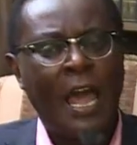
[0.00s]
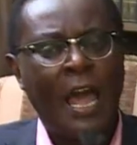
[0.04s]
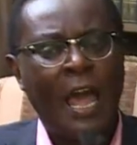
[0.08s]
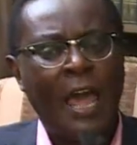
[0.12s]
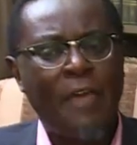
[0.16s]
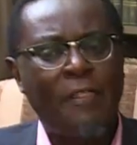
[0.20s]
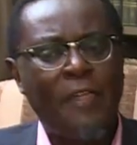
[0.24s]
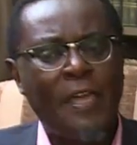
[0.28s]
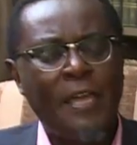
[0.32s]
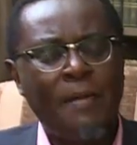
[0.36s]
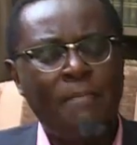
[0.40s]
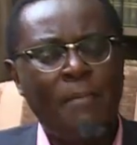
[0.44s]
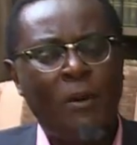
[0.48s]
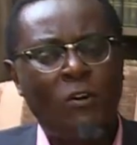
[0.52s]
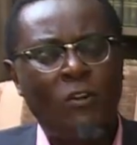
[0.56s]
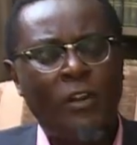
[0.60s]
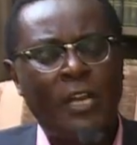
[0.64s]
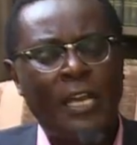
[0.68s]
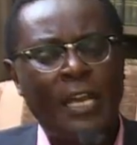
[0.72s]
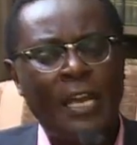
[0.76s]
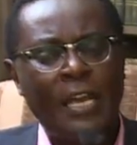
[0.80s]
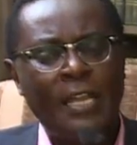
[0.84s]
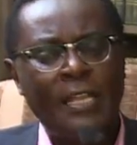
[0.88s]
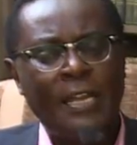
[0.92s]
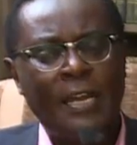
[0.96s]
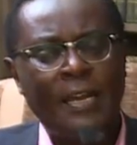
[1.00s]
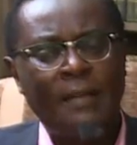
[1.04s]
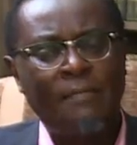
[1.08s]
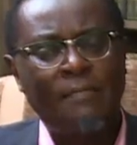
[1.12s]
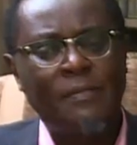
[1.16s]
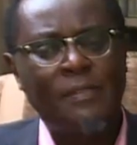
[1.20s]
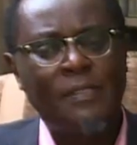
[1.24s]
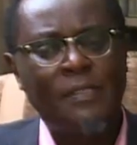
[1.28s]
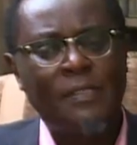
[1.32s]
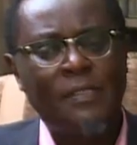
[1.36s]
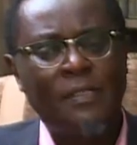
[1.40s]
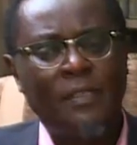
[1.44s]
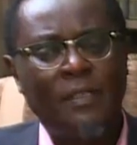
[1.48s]
I think Mount Kenya
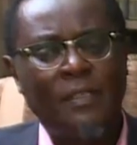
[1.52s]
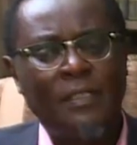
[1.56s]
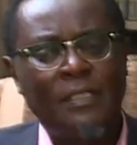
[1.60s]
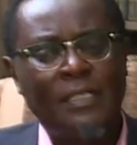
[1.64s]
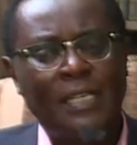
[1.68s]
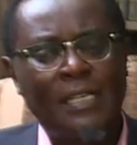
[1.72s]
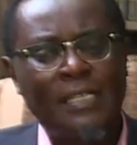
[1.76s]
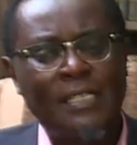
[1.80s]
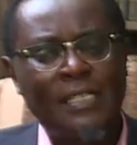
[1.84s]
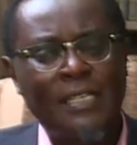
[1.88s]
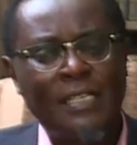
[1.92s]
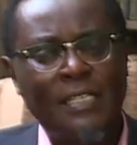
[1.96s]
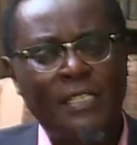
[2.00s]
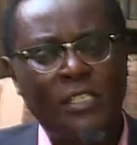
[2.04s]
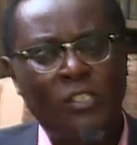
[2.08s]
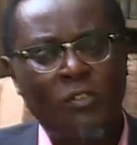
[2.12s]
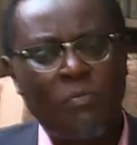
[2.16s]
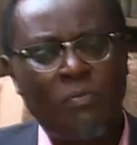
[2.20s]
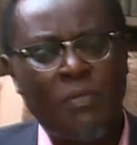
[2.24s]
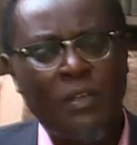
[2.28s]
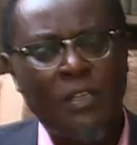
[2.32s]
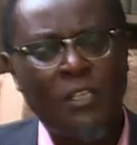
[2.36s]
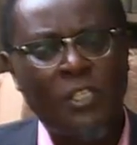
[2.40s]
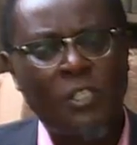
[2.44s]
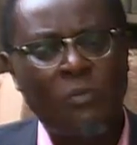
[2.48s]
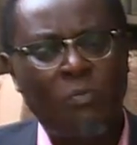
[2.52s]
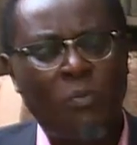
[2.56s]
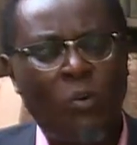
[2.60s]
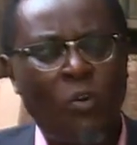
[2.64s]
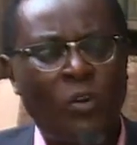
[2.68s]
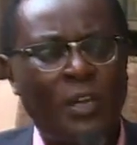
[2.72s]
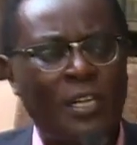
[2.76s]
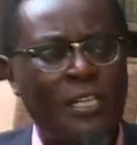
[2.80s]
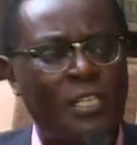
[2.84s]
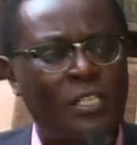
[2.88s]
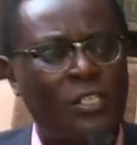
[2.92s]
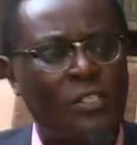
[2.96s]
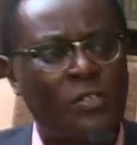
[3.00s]
just needs to be
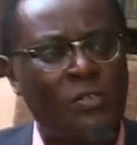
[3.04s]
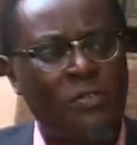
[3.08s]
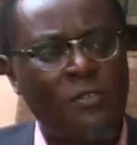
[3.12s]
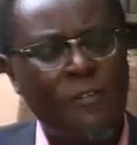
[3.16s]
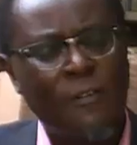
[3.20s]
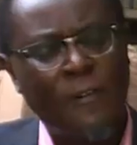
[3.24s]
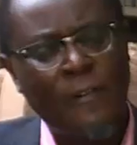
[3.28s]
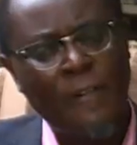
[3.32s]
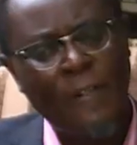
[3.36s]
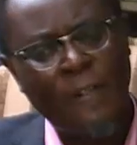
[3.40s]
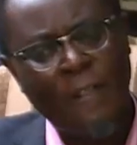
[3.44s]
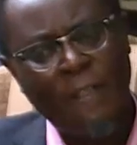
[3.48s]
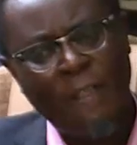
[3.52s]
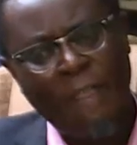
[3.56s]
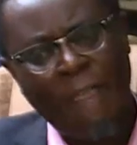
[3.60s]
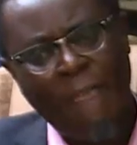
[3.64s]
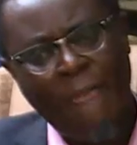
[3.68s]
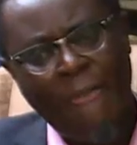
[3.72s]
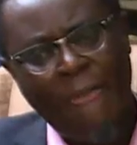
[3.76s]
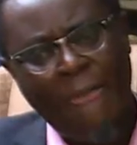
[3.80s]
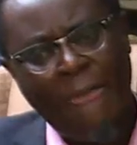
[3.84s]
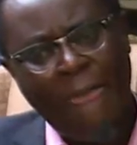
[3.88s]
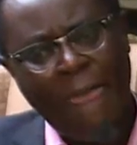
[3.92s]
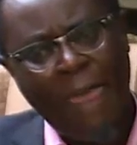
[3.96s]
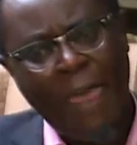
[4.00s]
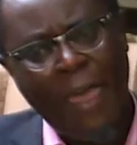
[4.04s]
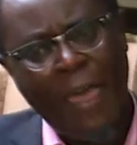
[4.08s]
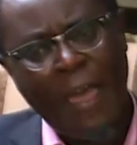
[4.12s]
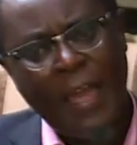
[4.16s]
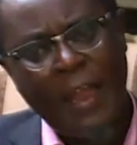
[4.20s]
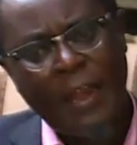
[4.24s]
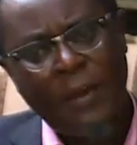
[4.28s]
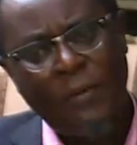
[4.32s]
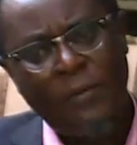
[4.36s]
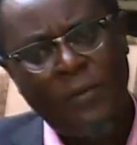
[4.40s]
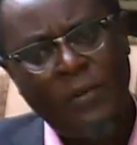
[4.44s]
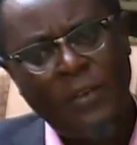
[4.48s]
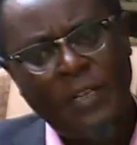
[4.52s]
spoken to.
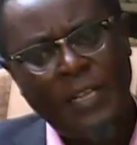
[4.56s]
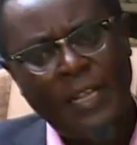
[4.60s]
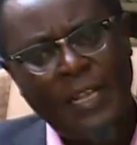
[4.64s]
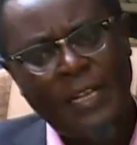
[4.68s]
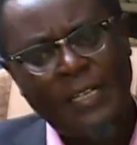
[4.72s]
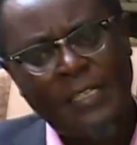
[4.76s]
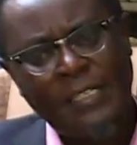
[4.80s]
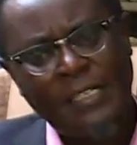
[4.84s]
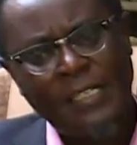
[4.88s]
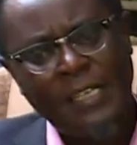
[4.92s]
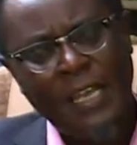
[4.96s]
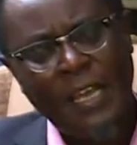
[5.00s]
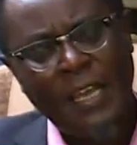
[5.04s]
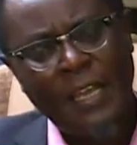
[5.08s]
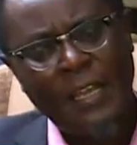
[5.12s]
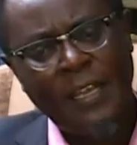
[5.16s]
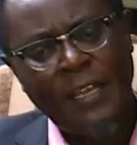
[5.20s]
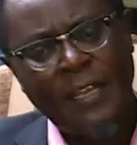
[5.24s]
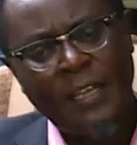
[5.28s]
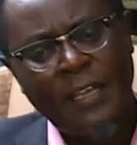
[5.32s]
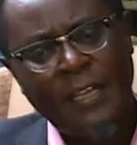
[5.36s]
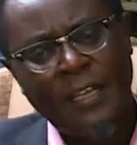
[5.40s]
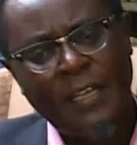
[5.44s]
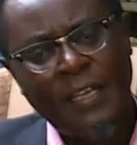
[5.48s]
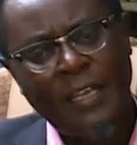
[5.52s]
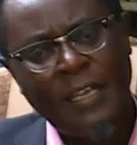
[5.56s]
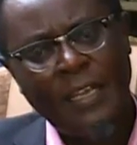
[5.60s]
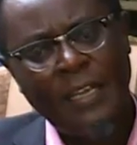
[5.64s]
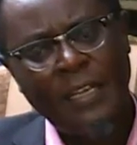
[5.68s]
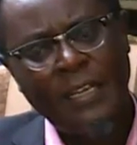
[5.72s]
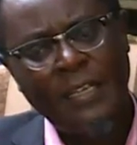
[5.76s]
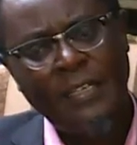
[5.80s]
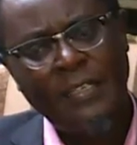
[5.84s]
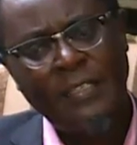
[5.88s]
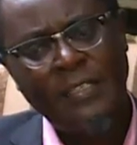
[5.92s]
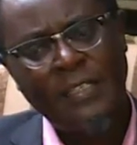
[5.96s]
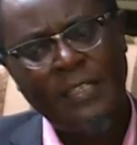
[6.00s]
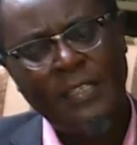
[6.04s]
And what they are saying
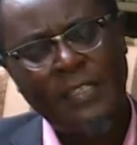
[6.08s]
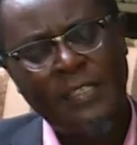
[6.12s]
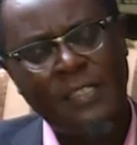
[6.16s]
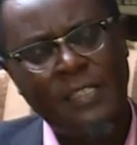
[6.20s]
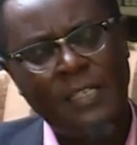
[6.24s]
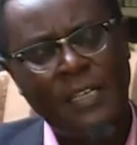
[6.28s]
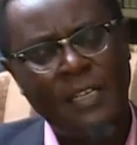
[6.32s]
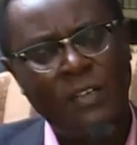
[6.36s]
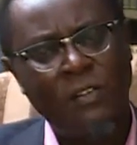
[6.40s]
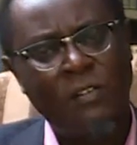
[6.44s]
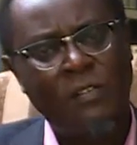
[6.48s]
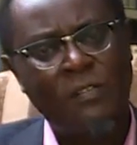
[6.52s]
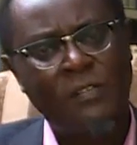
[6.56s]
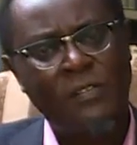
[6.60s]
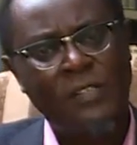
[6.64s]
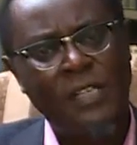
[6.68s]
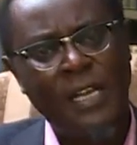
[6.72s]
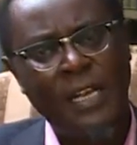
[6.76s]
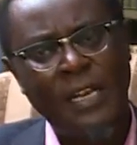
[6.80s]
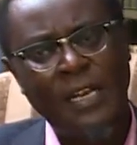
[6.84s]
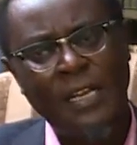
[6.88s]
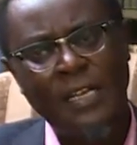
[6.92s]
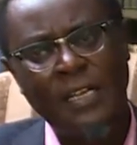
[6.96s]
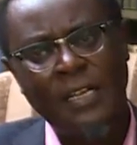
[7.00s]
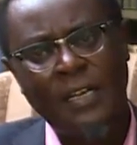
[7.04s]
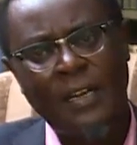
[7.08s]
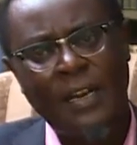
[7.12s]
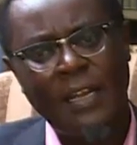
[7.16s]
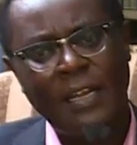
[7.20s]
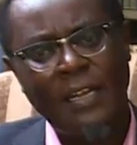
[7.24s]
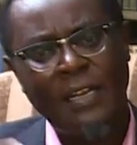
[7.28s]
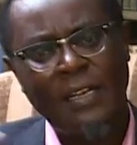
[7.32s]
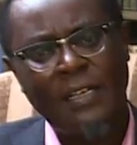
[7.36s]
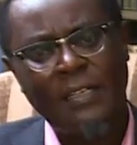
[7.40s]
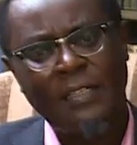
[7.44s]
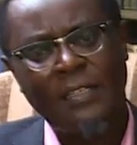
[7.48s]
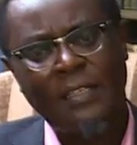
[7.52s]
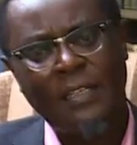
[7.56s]
is, instead of sending
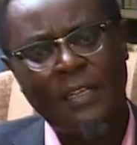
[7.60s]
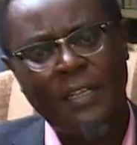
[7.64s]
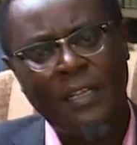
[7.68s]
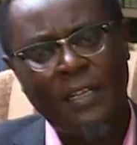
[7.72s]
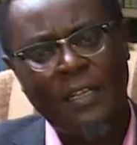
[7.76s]
Raila